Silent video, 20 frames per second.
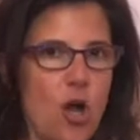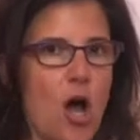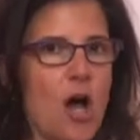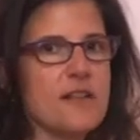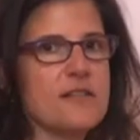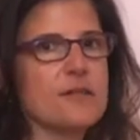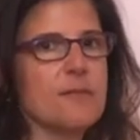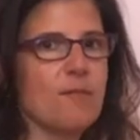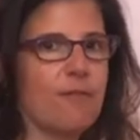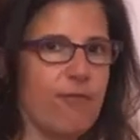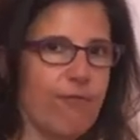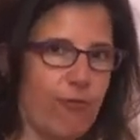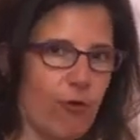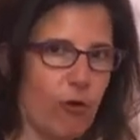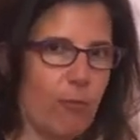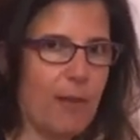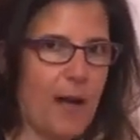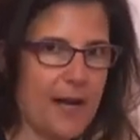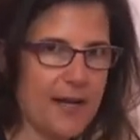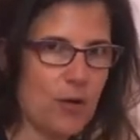an awesome
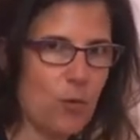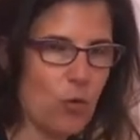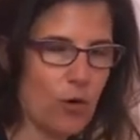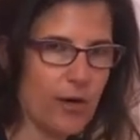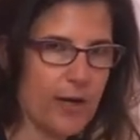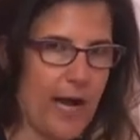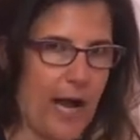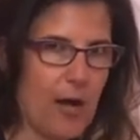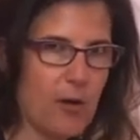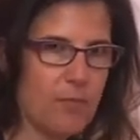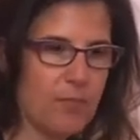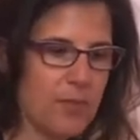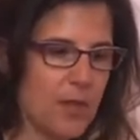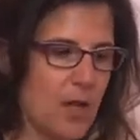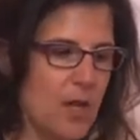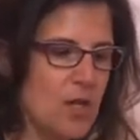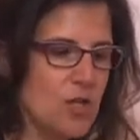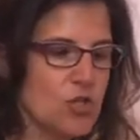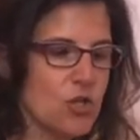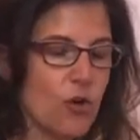full body workout.
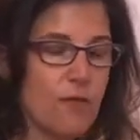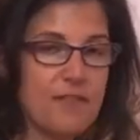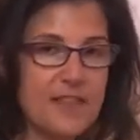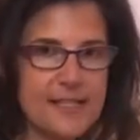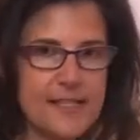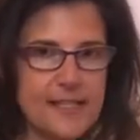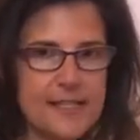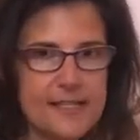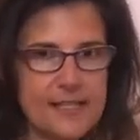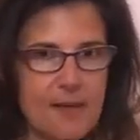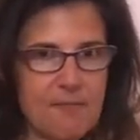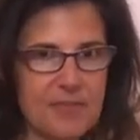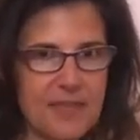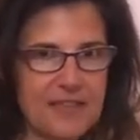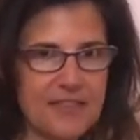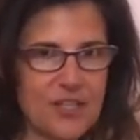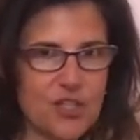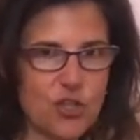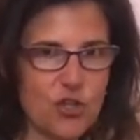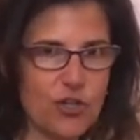So if this is
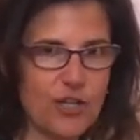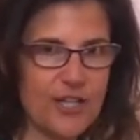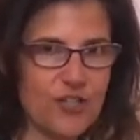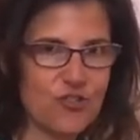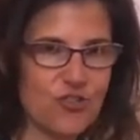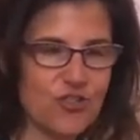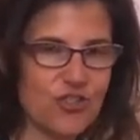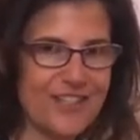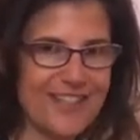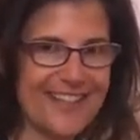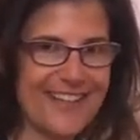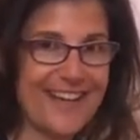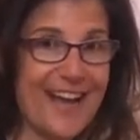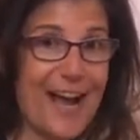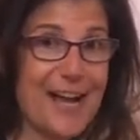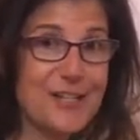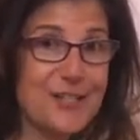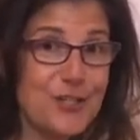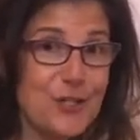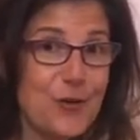something that you're interested in,
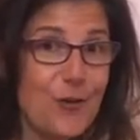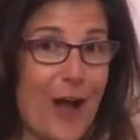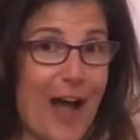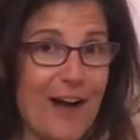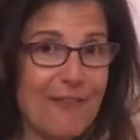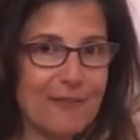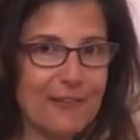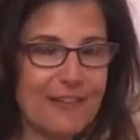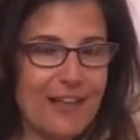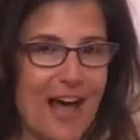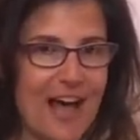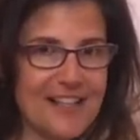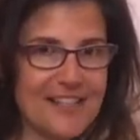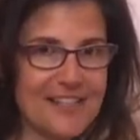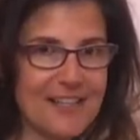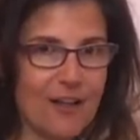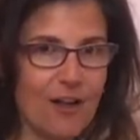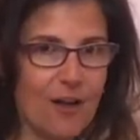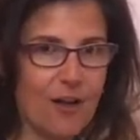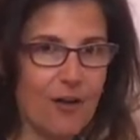I do have
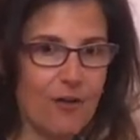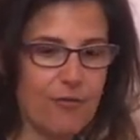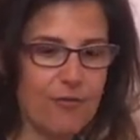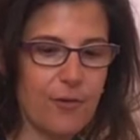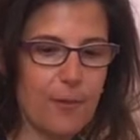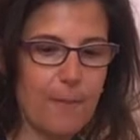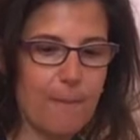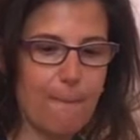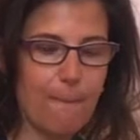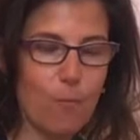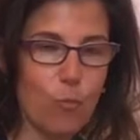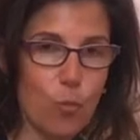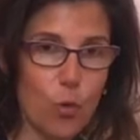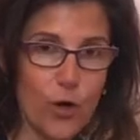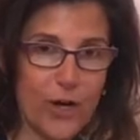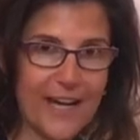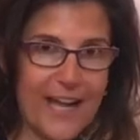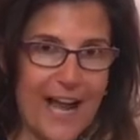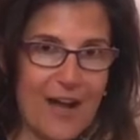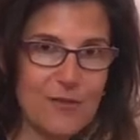lots of
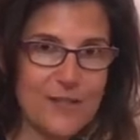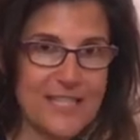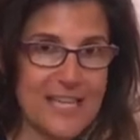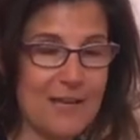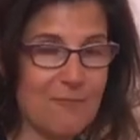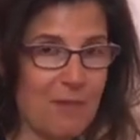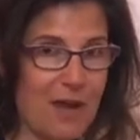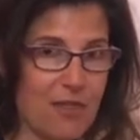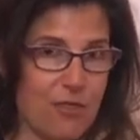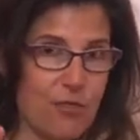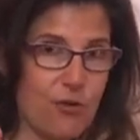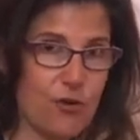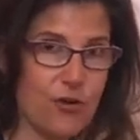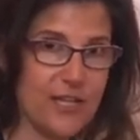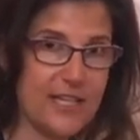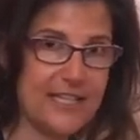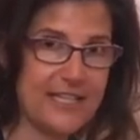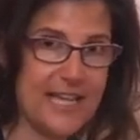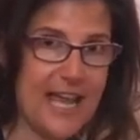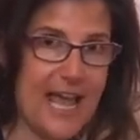workouts in my
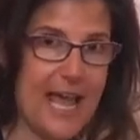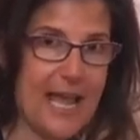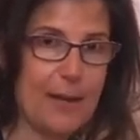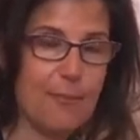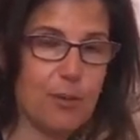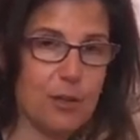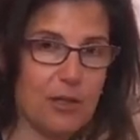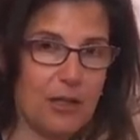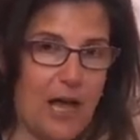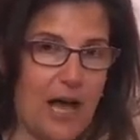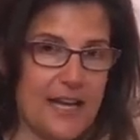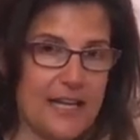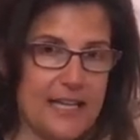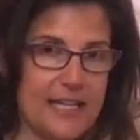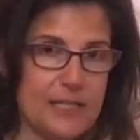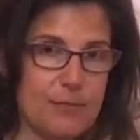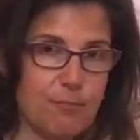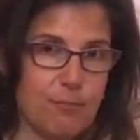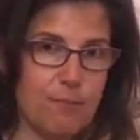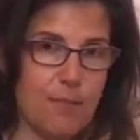30-day
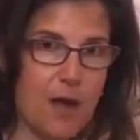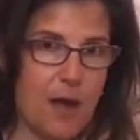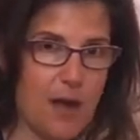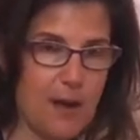Pilates